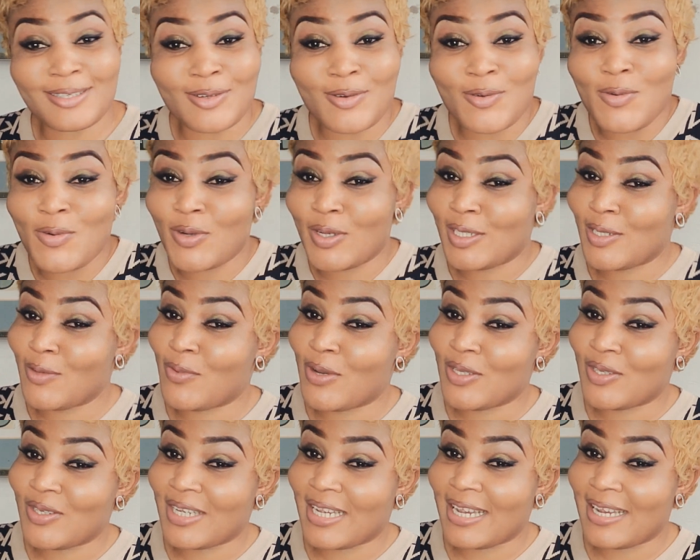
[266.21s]
So who doesn't
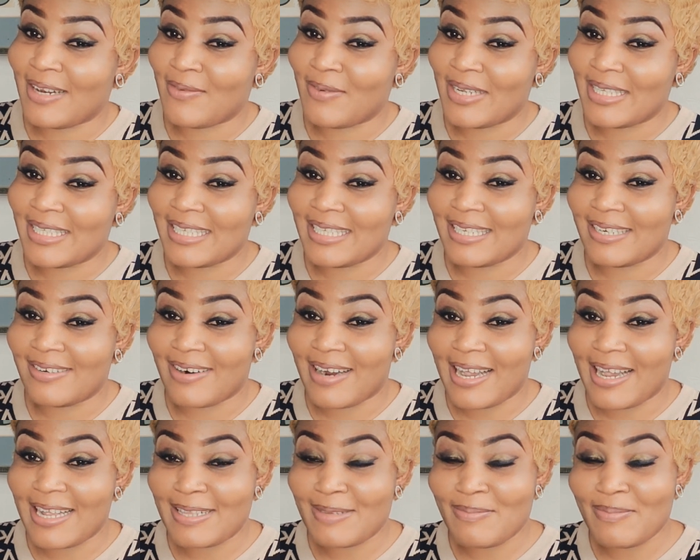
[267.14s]
want to gain weight in the
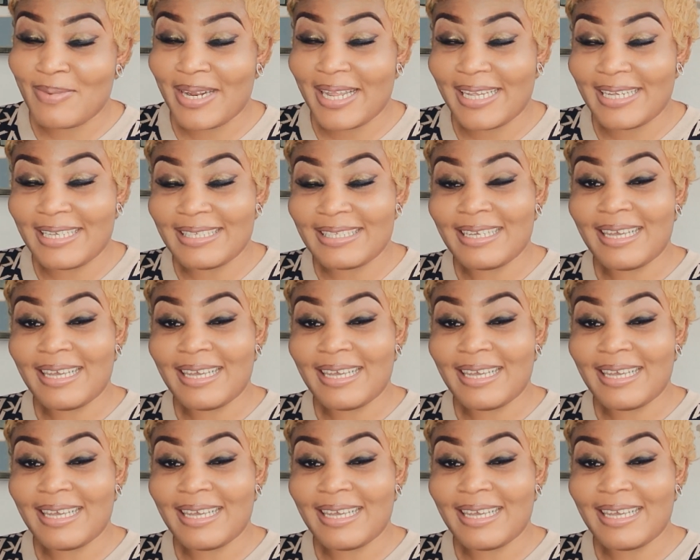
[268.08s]
right place?